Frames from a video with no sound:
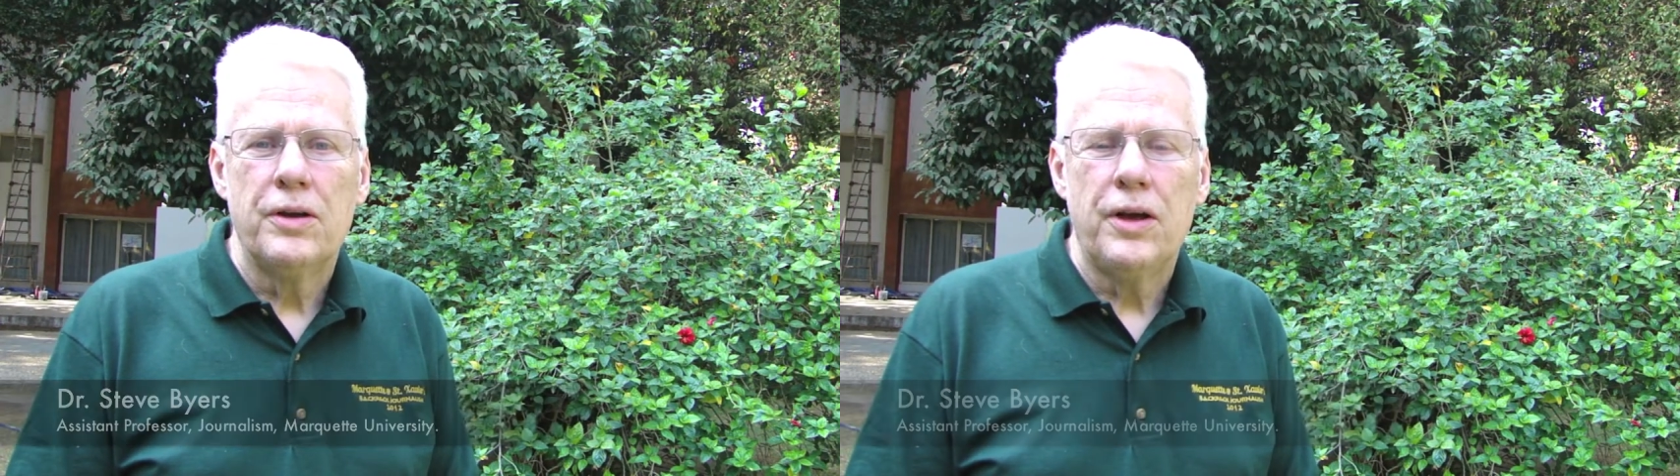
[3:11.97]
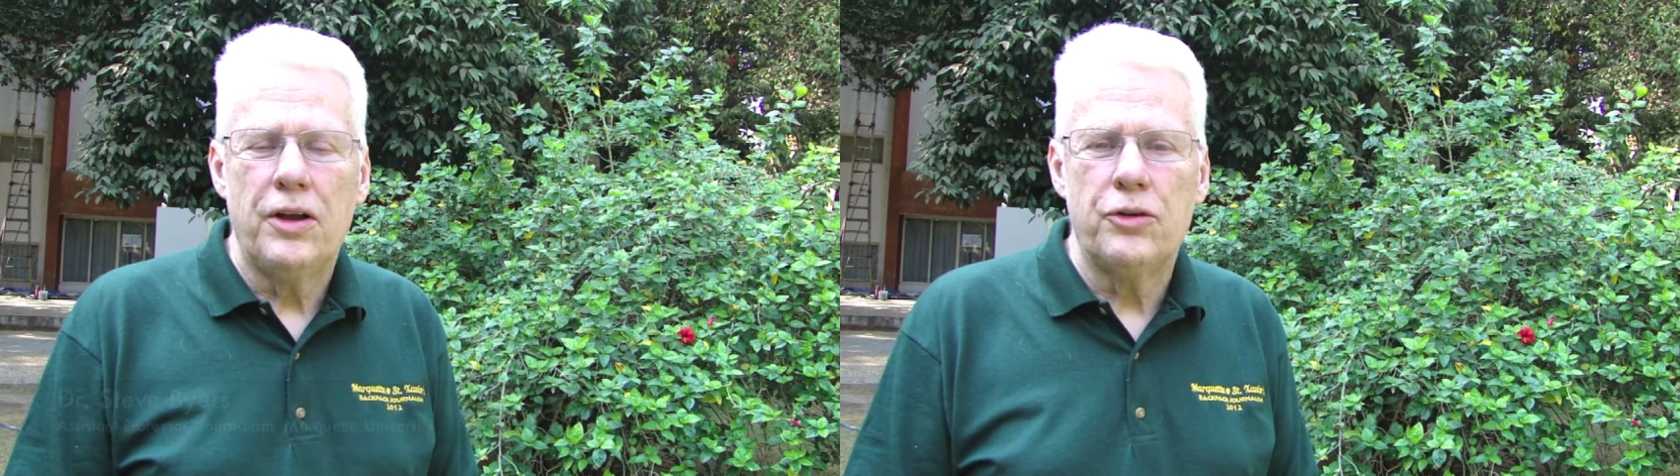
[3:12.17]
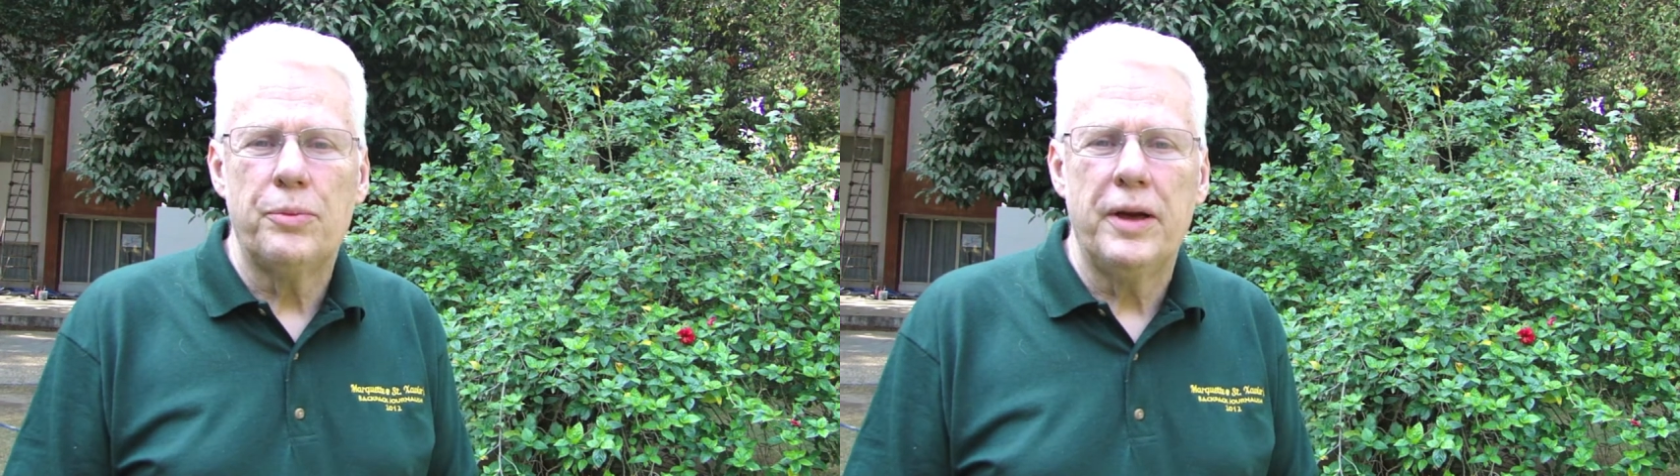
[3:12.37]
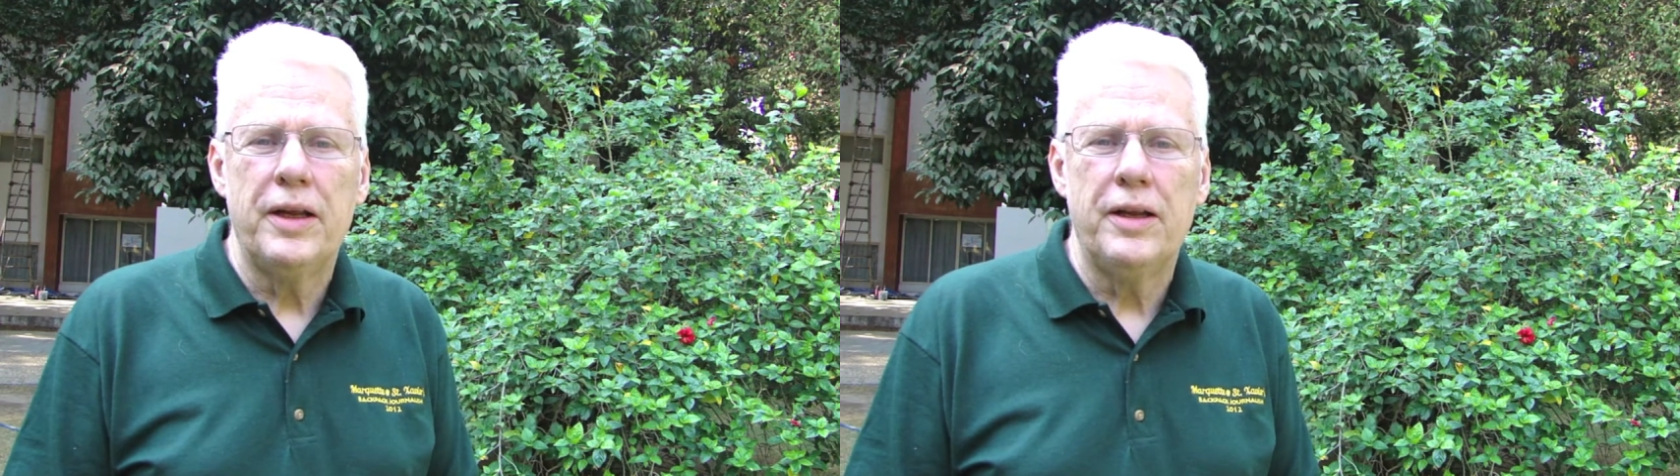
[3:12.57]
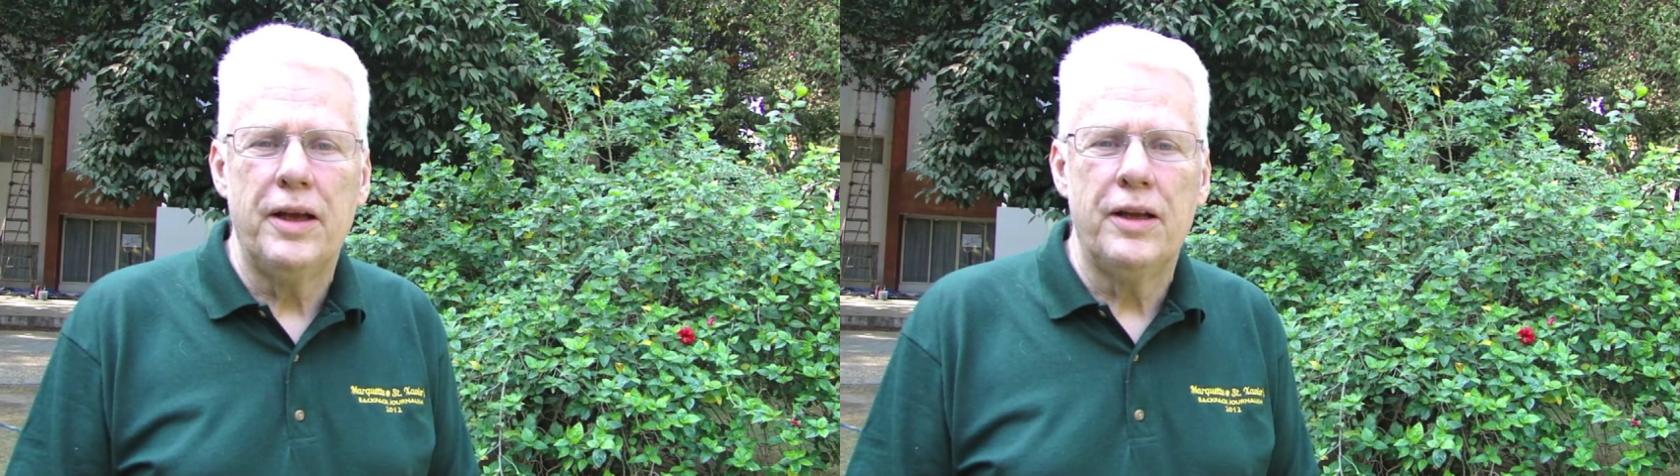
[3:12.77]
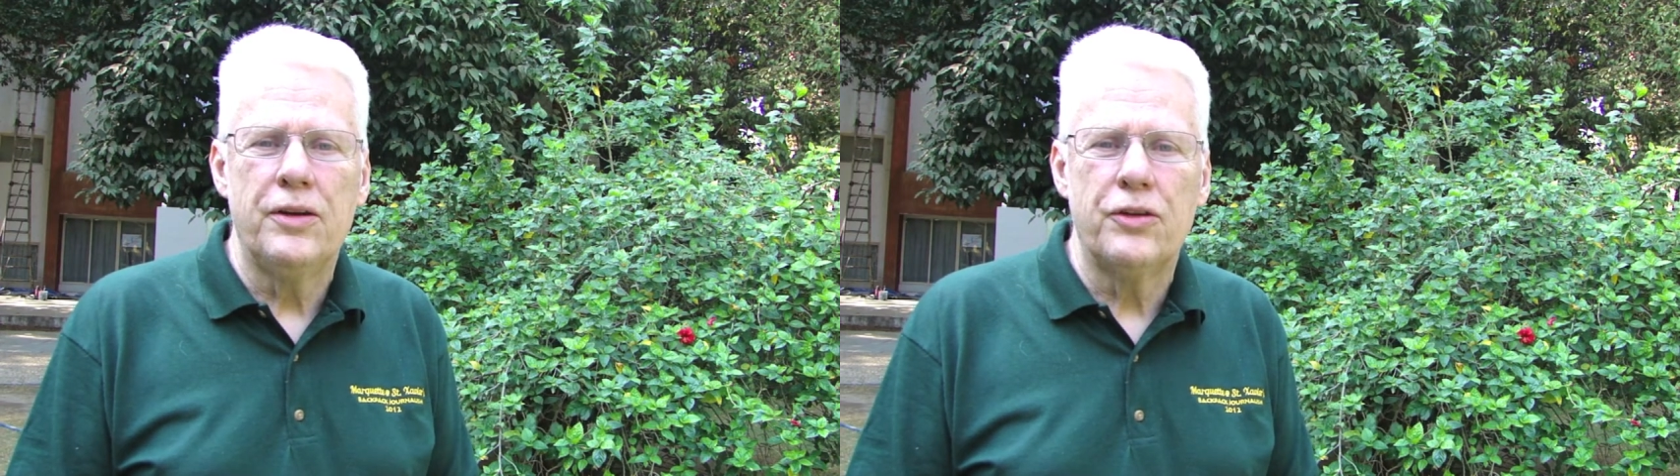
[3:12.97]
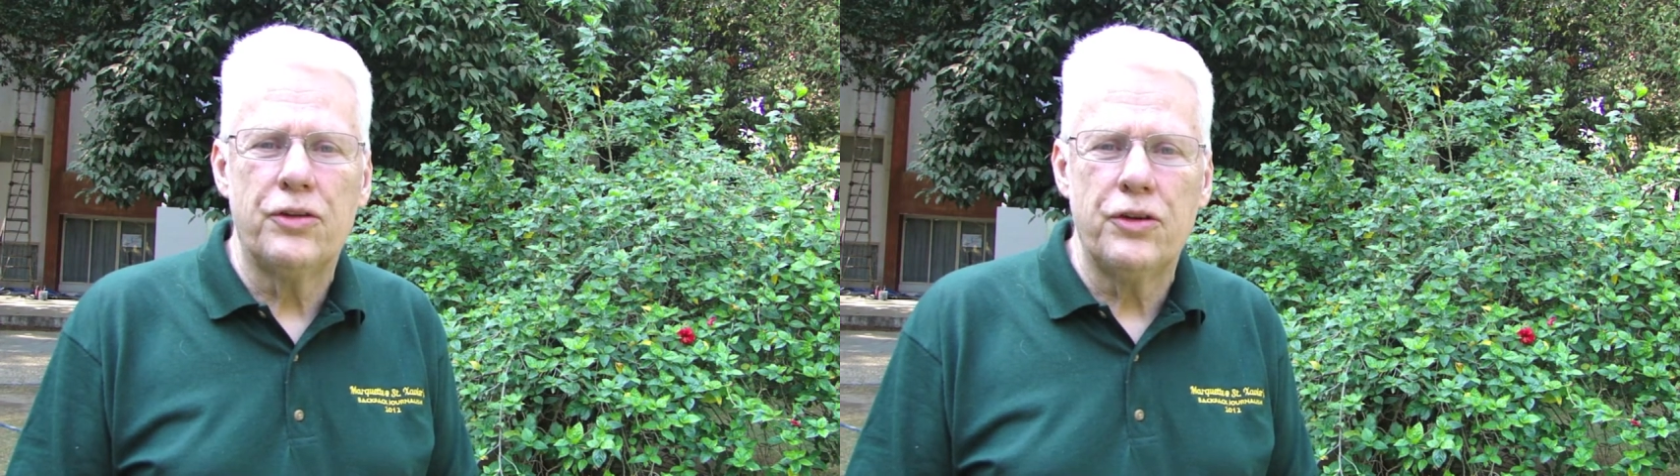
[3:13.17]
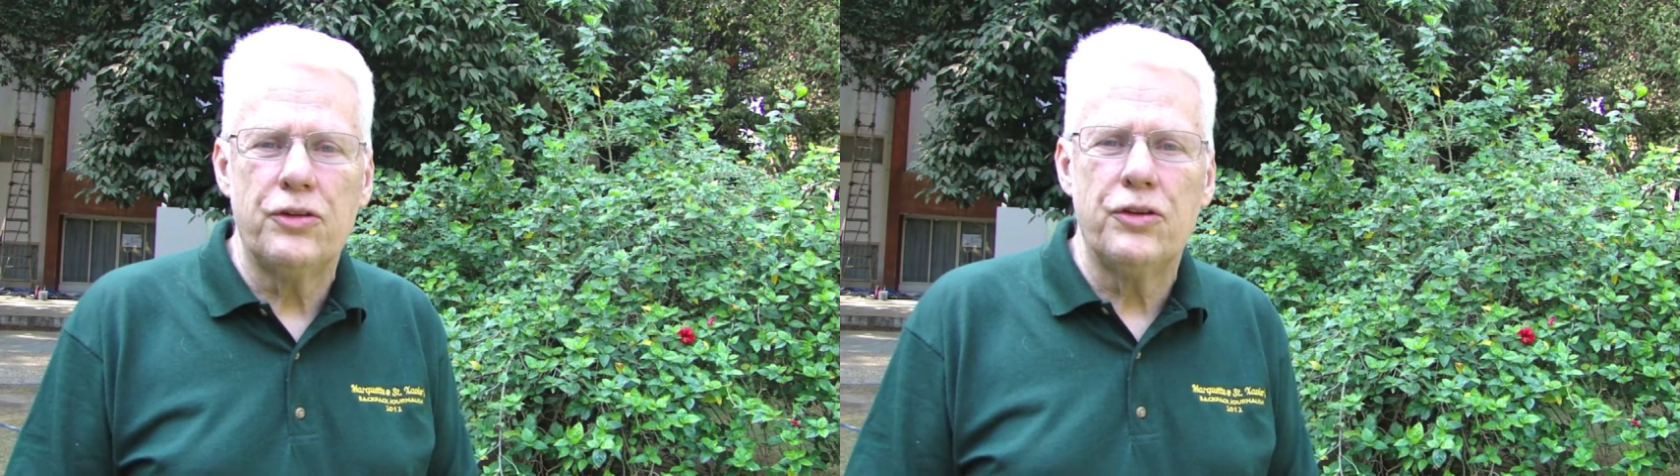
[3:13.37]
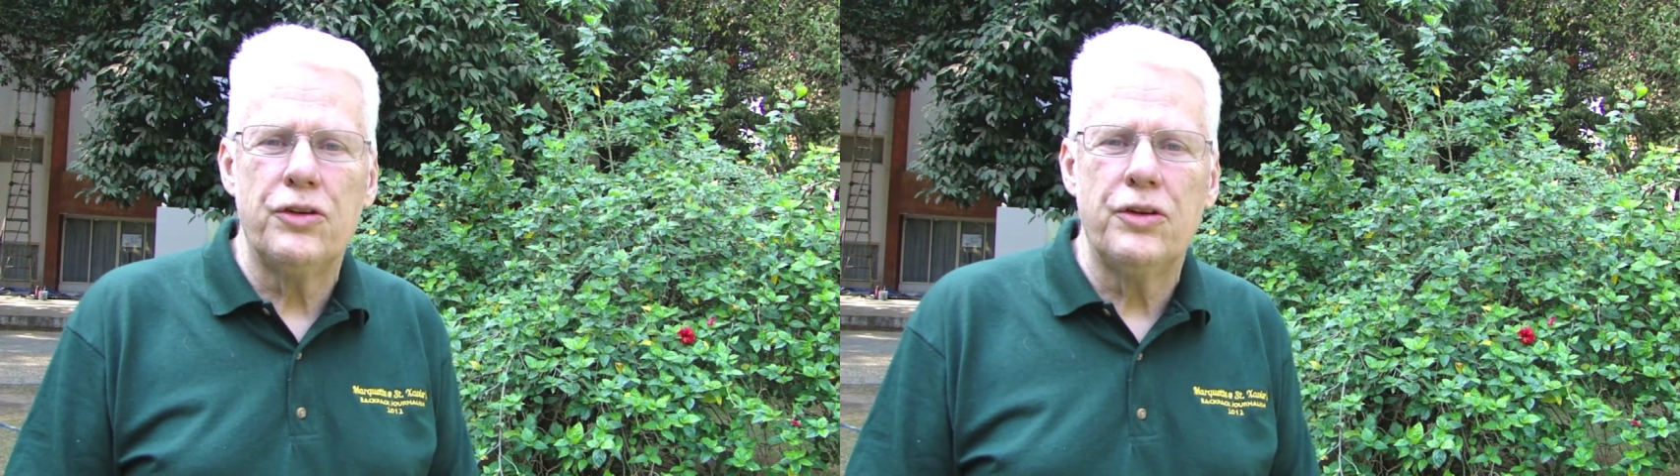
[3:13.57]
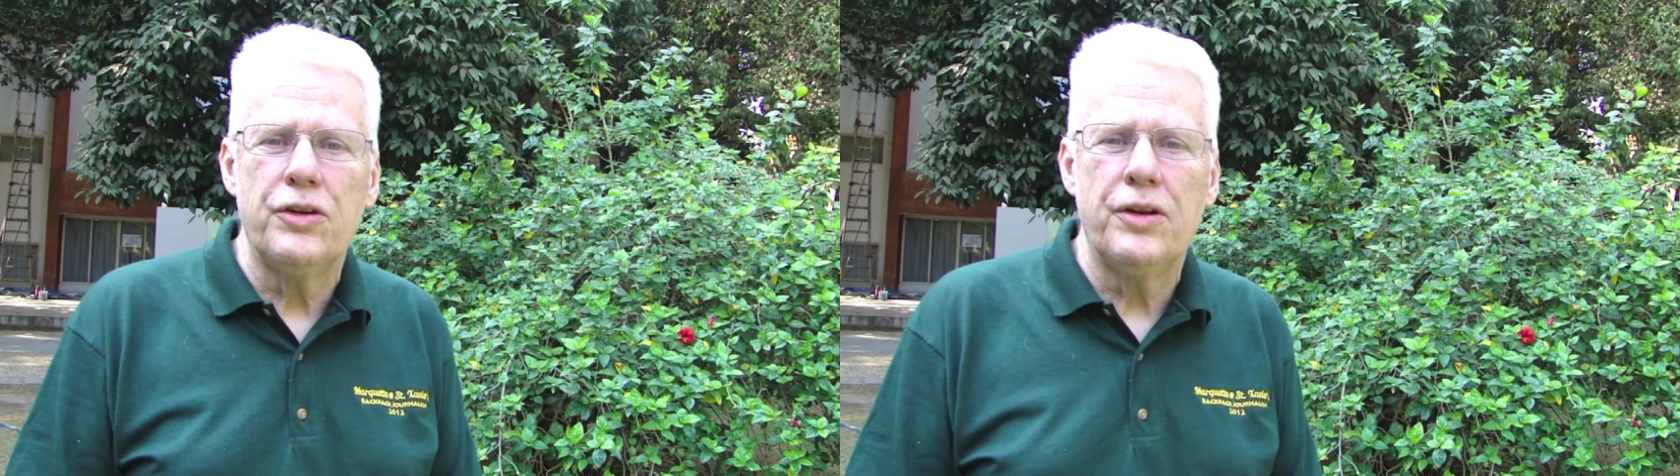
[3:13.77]
has made a
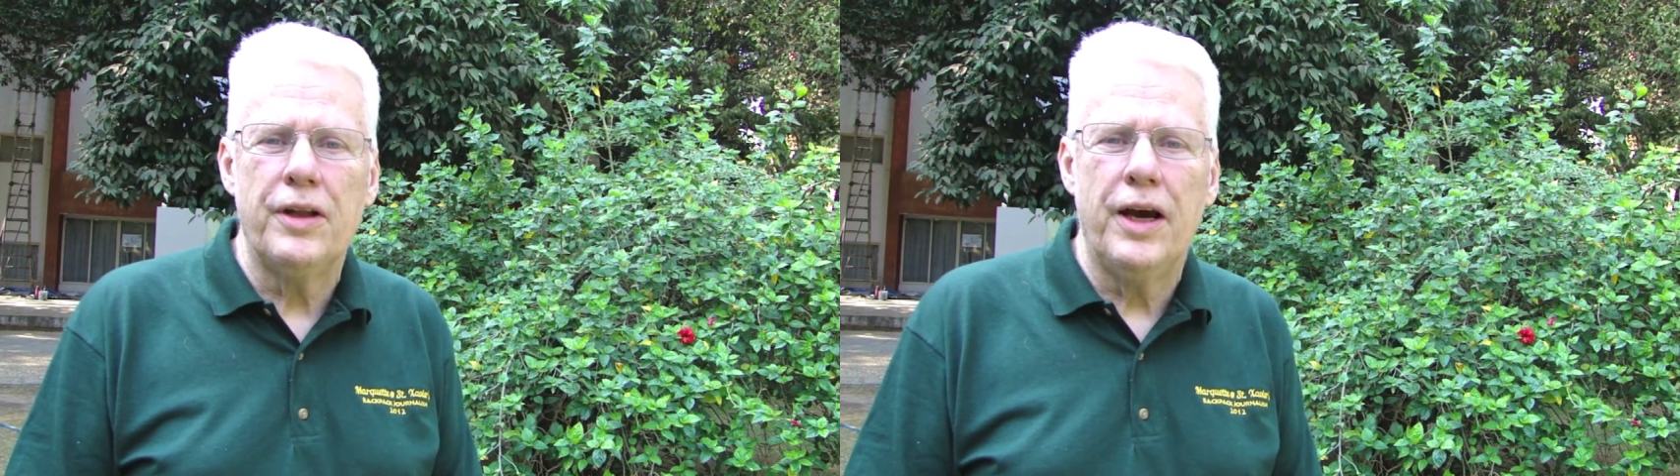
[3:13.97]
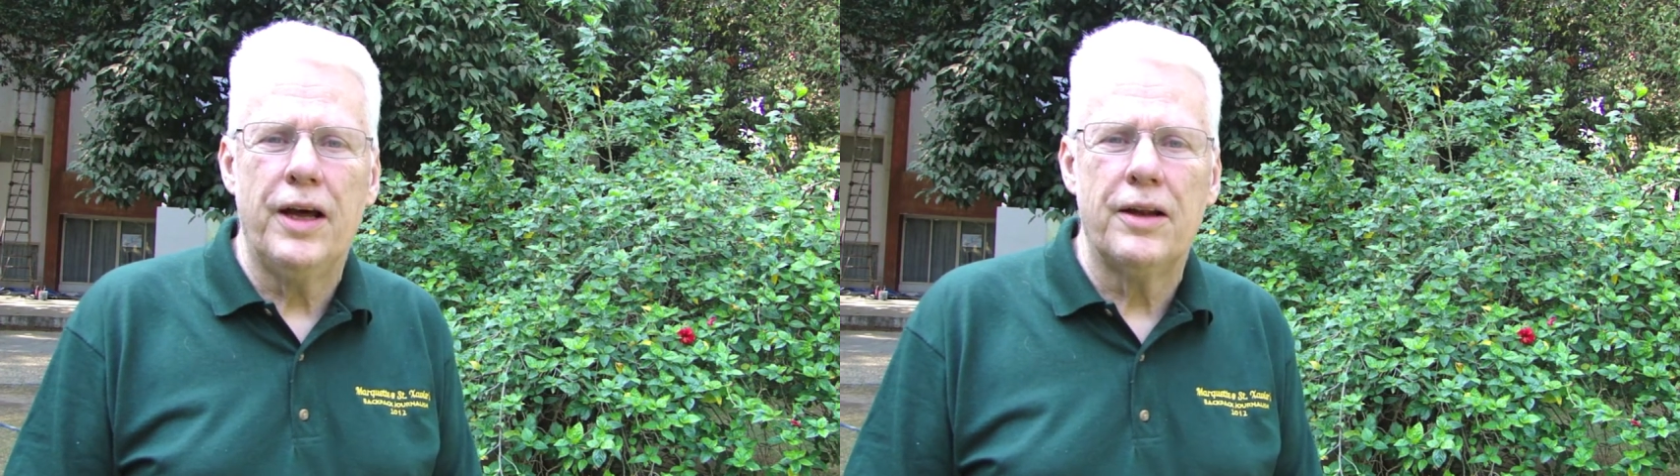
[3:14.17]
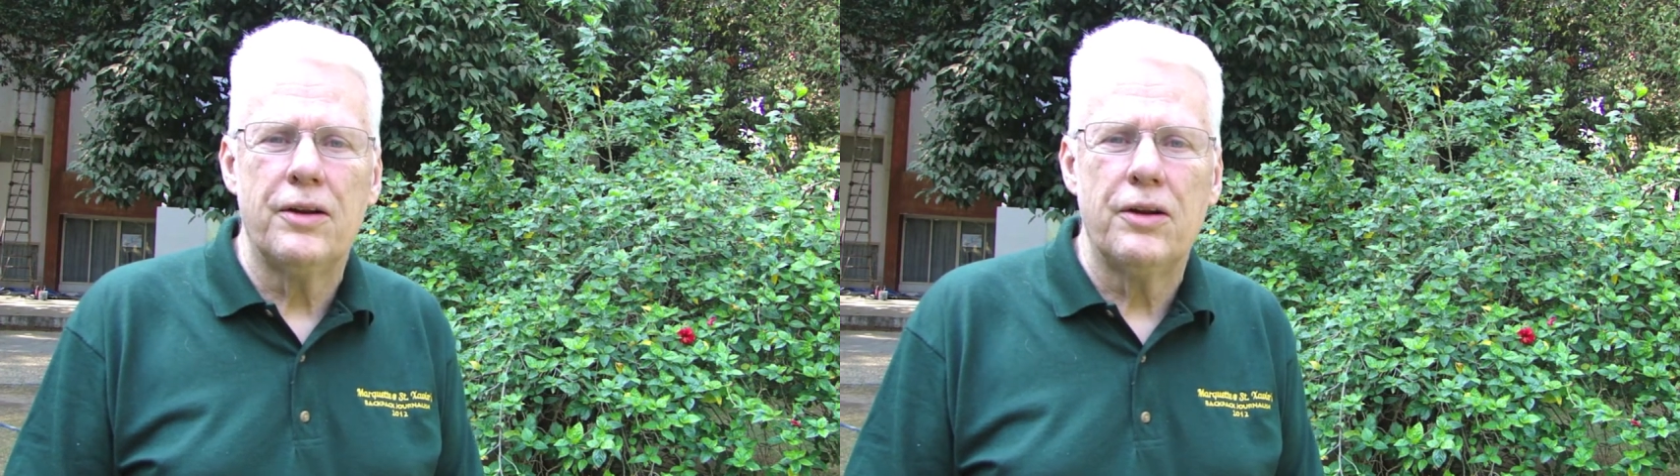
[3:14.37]
decision that